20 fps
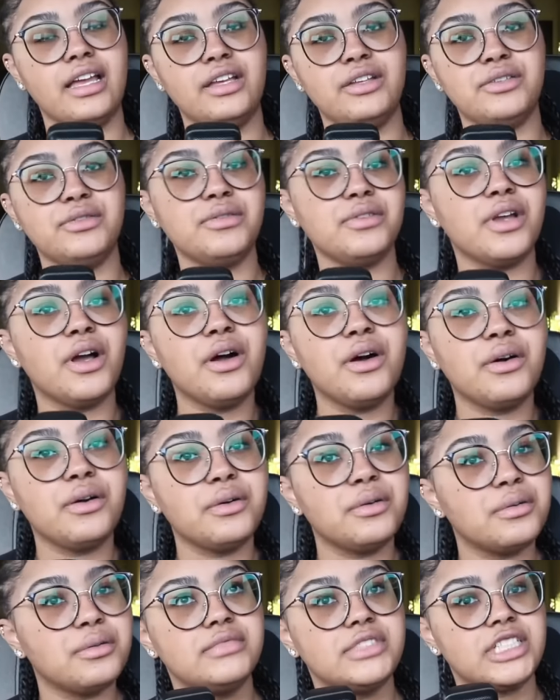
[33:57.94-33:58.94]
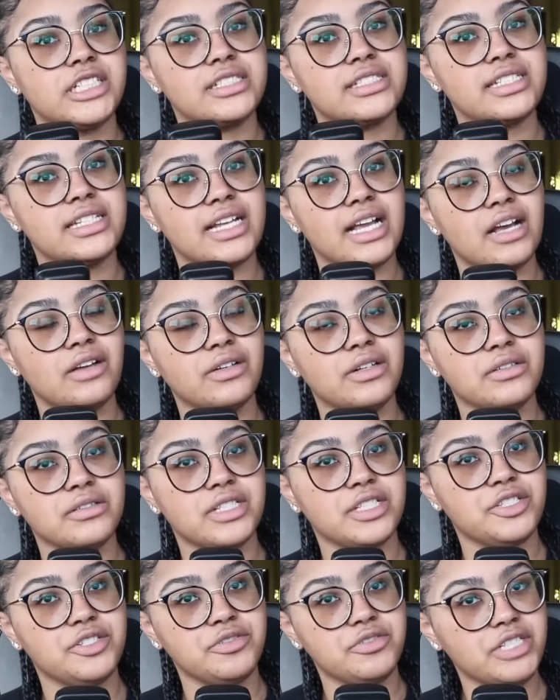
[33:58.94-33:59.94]
you know, Justin now
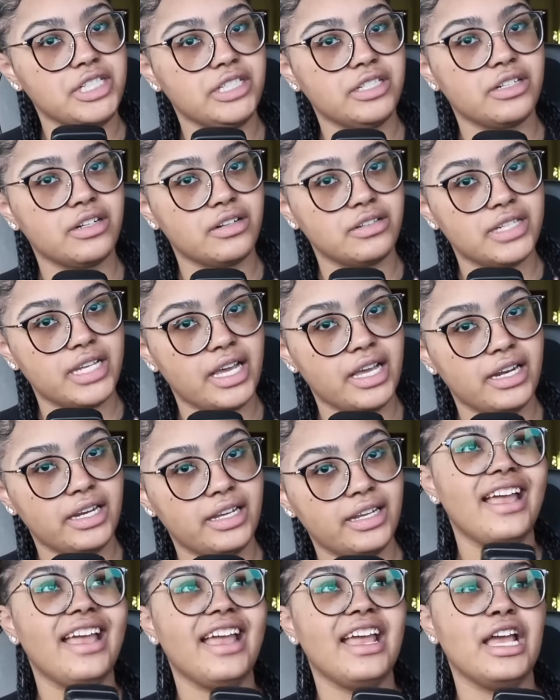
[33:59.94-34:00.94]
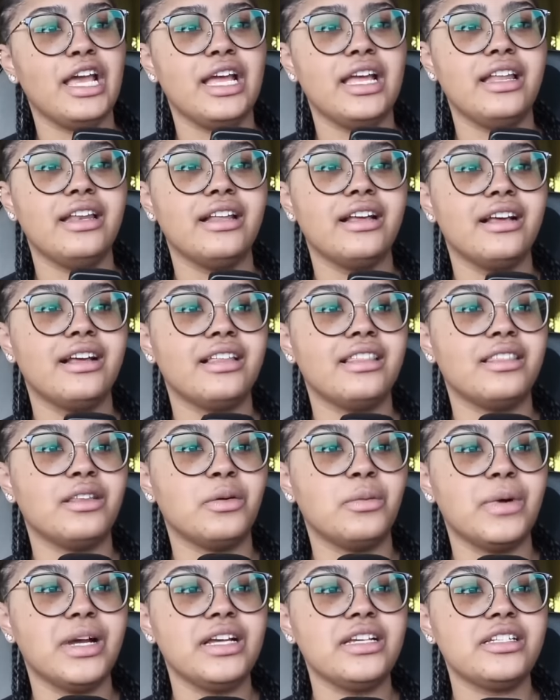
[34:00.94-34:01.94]
knows that you cheated on daddy. And
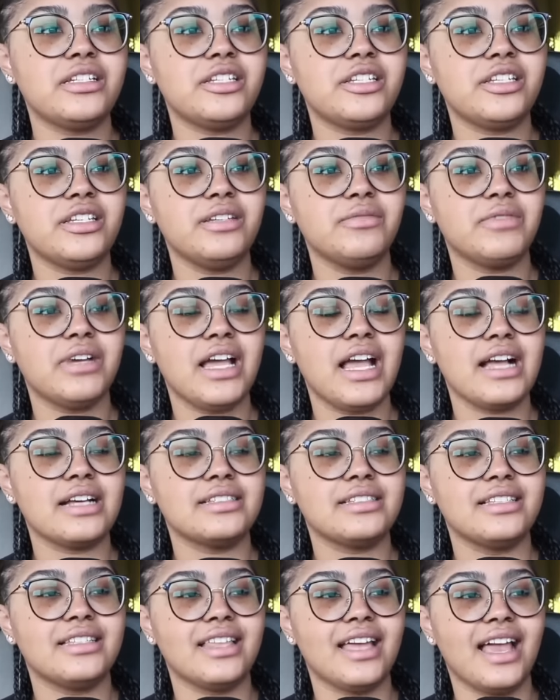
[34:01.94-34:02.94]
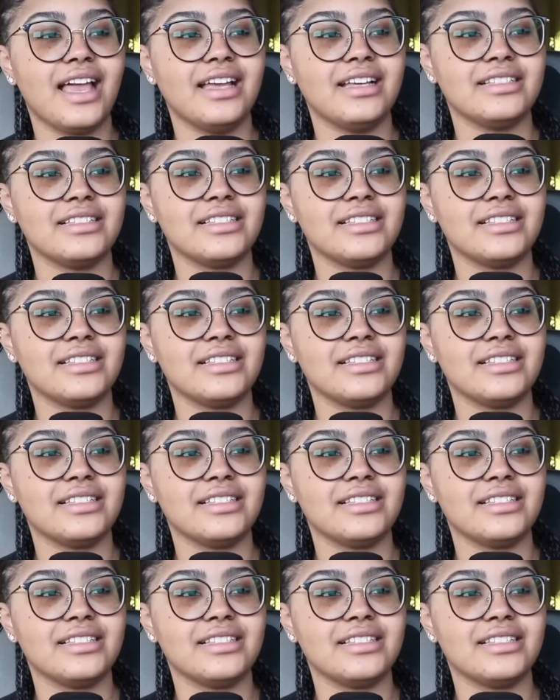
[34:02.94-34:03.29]
the way she reacts to that is